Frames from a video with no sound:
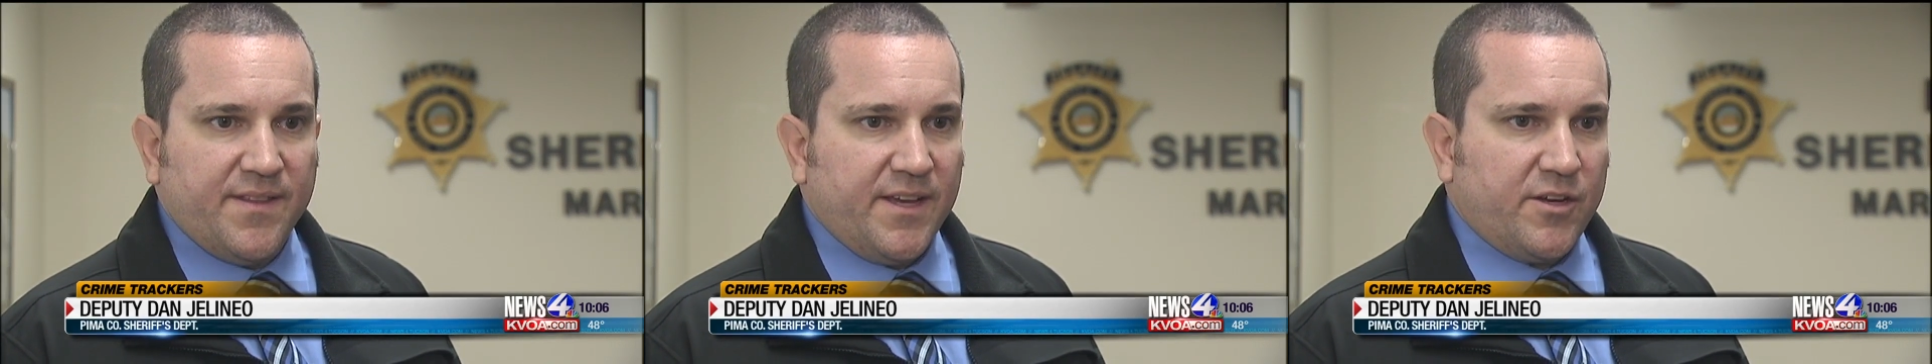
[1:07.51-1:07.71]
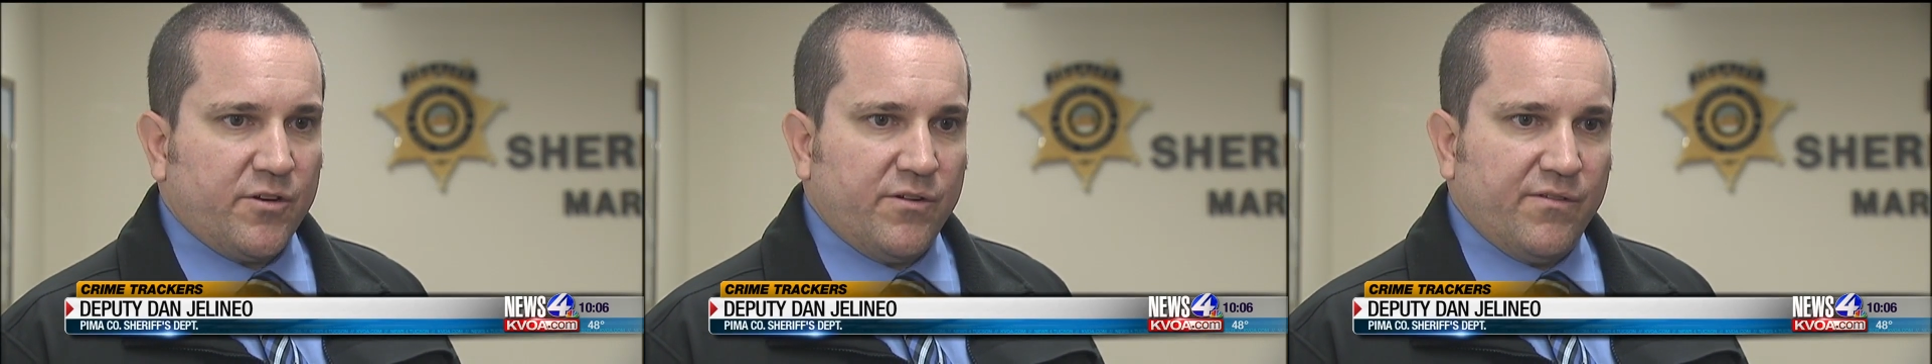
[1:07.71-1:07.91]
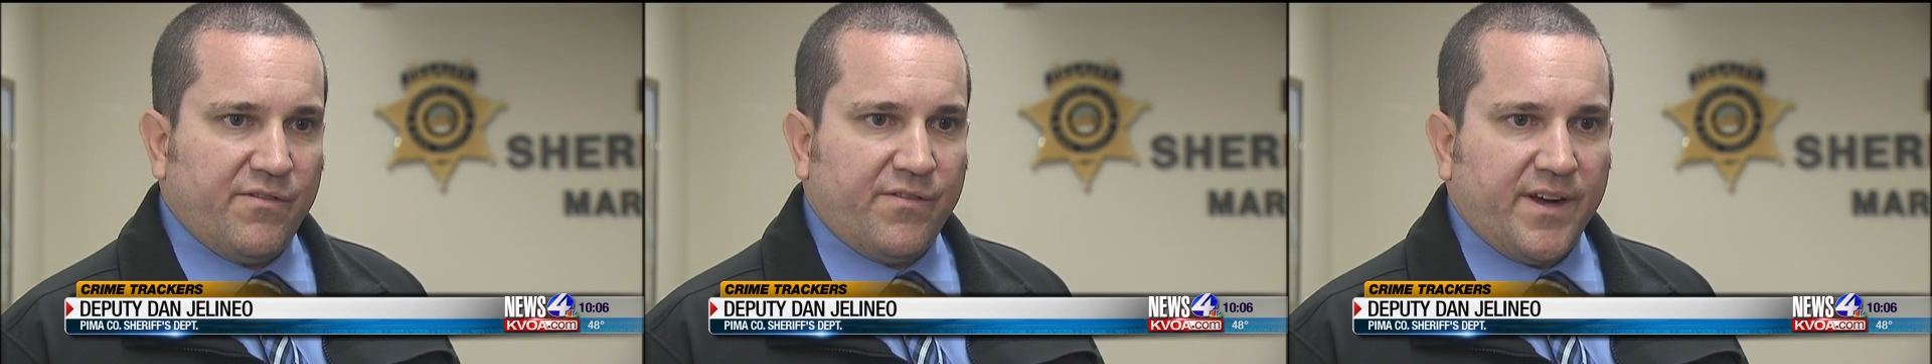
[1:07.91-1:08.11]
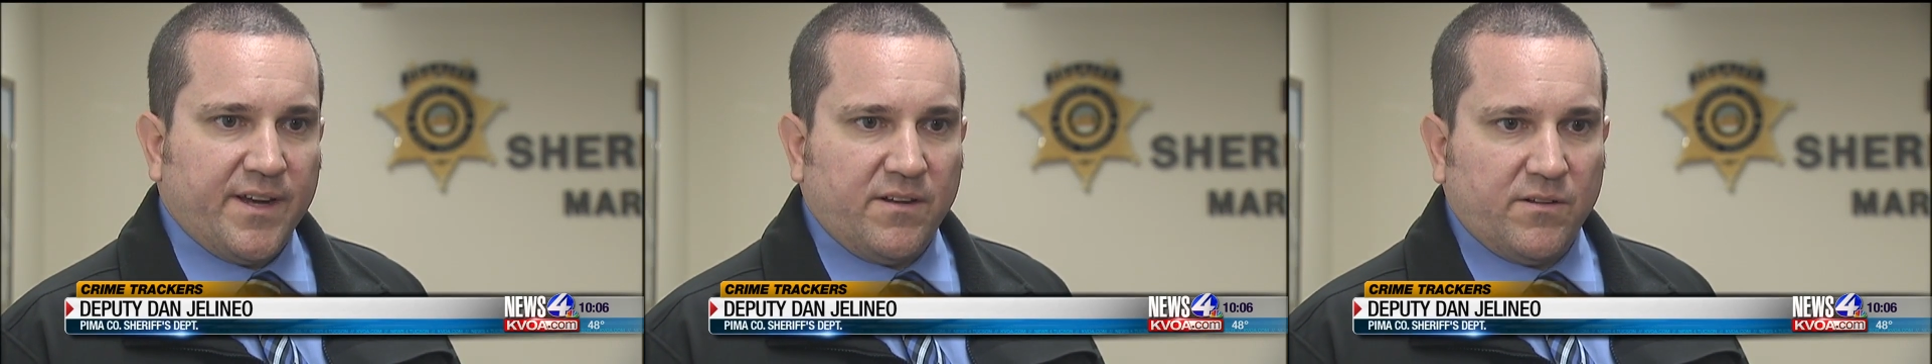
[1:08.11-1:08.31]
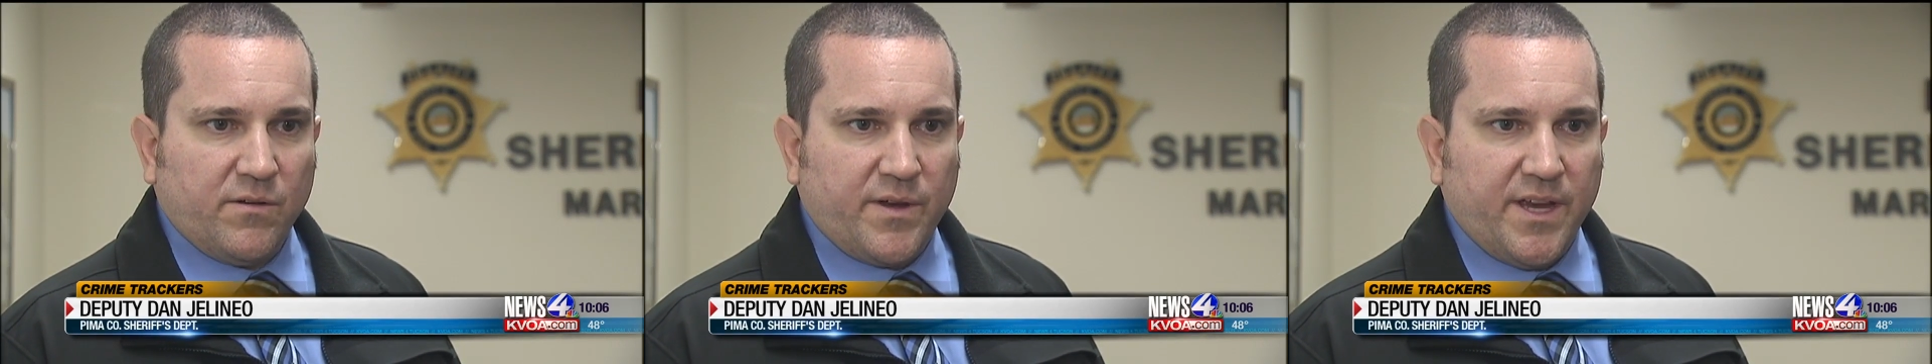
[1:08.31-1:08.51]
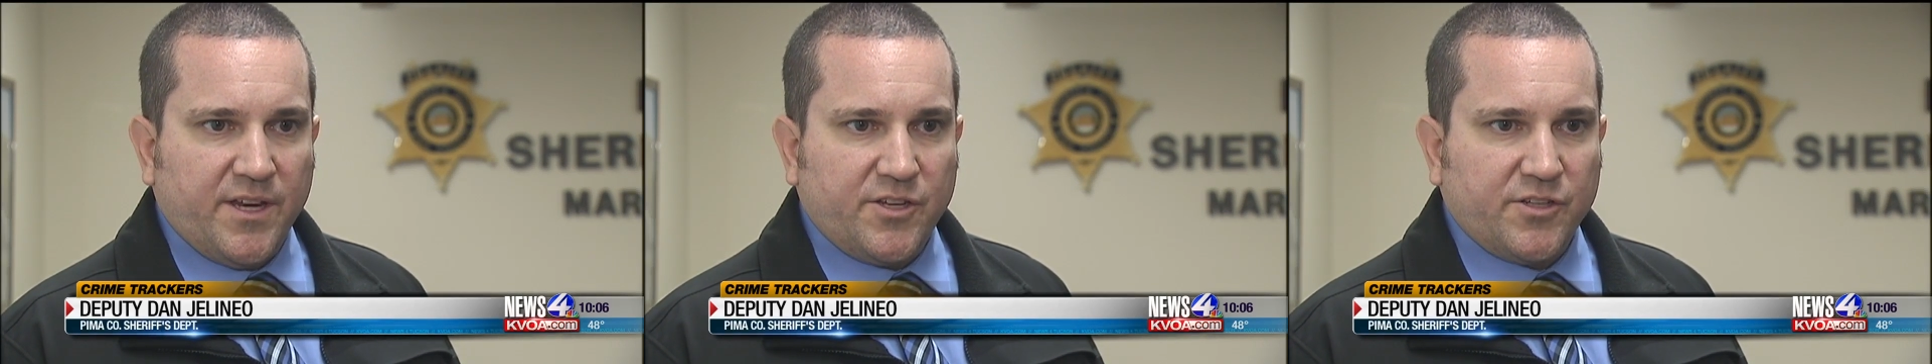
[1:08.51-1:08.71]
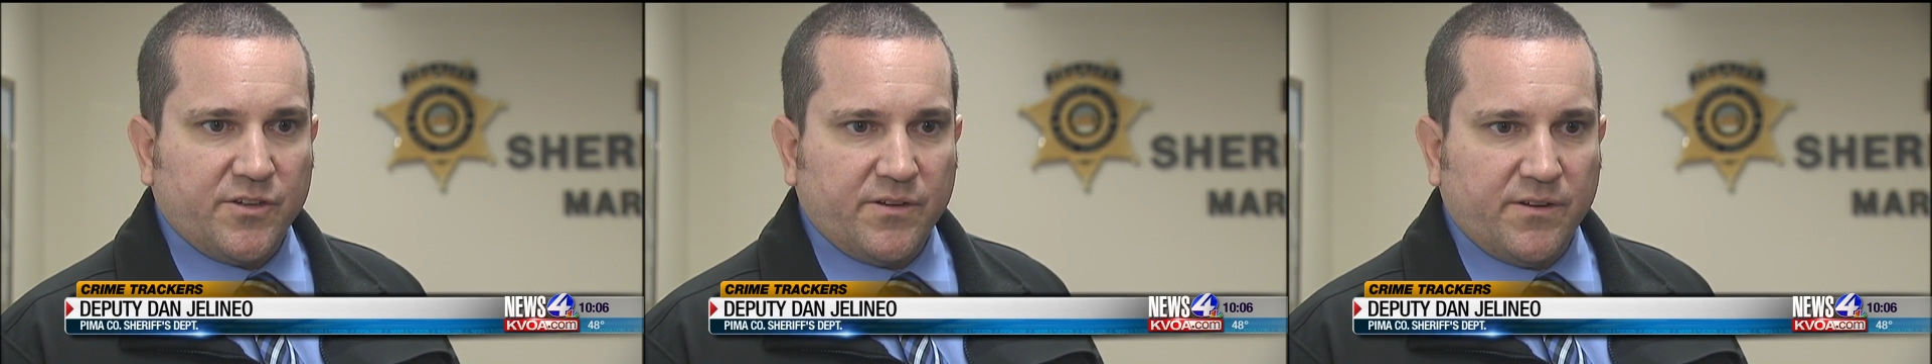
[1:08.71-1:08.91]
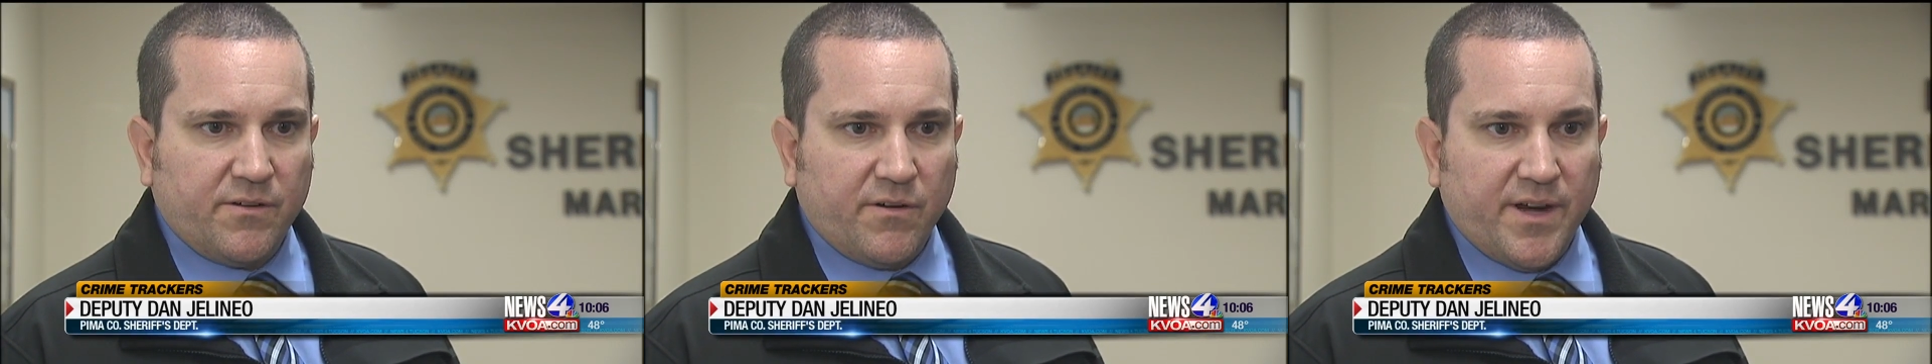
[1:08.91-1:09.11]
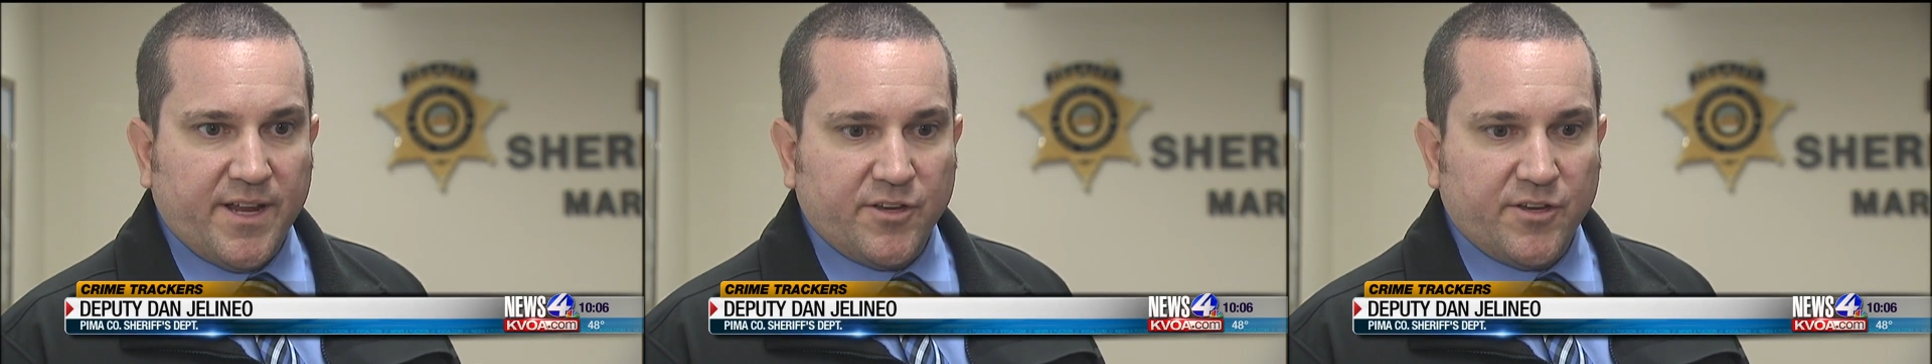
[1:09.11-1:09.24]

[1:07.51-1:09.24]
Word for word: They couldn't find a location or